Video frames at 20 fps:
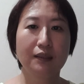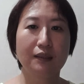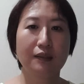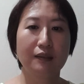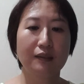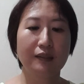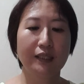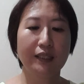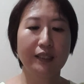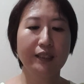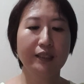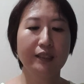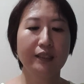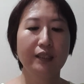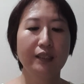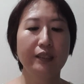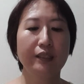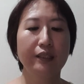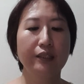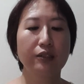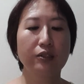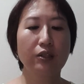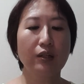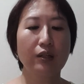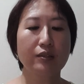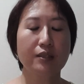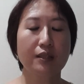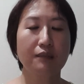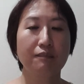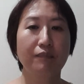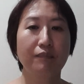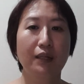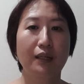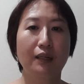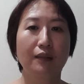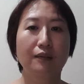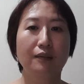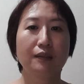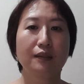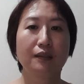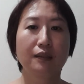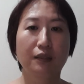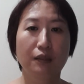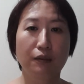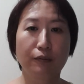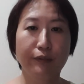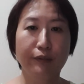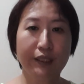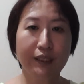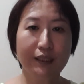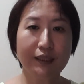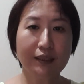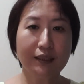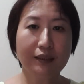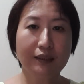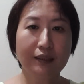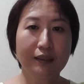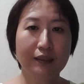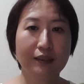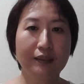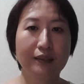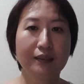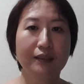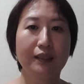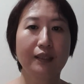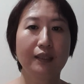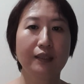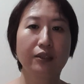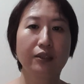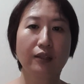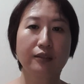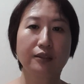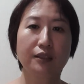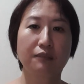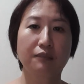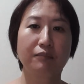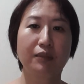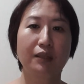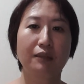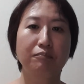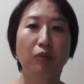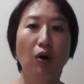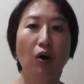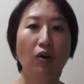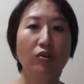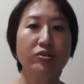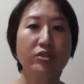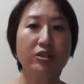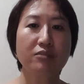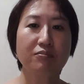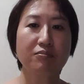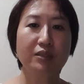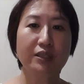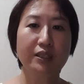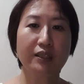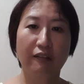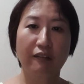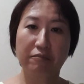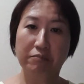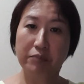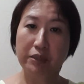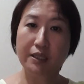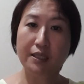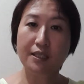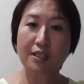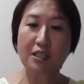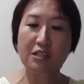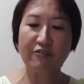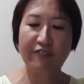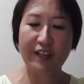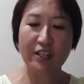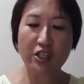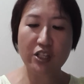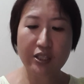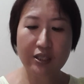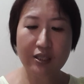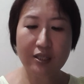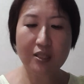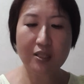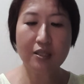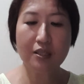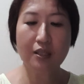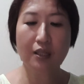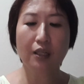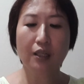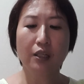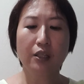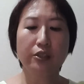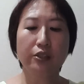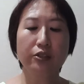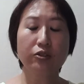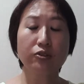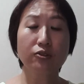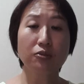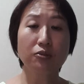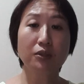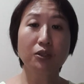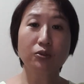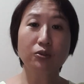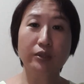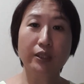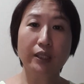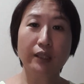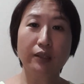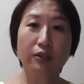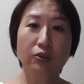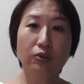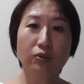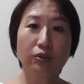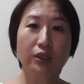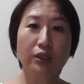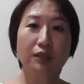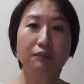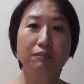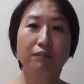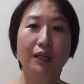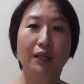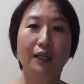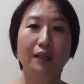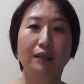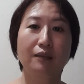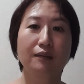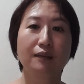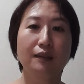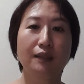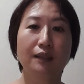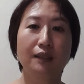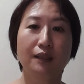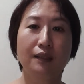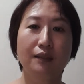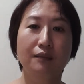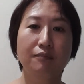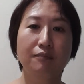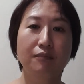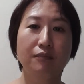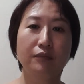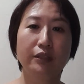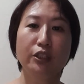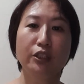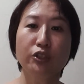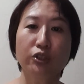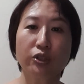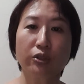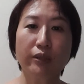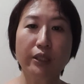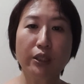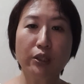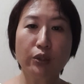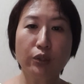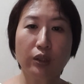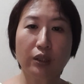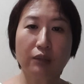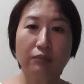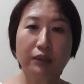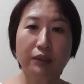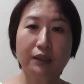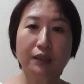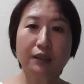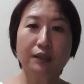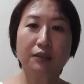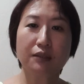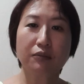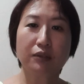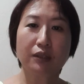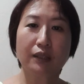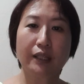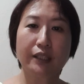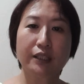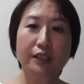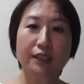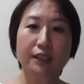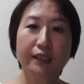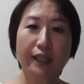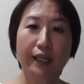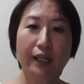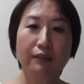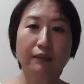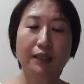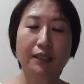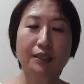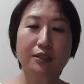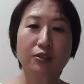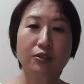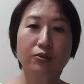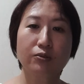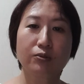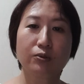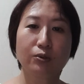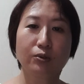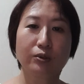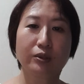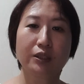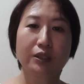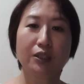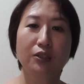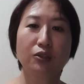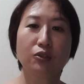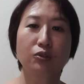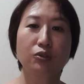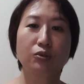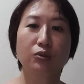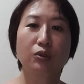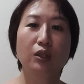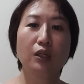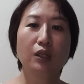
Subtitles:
all right? It talks about career, it talks about possibly of business ventures. You also want to take note about injury door, because it will actually help us to look into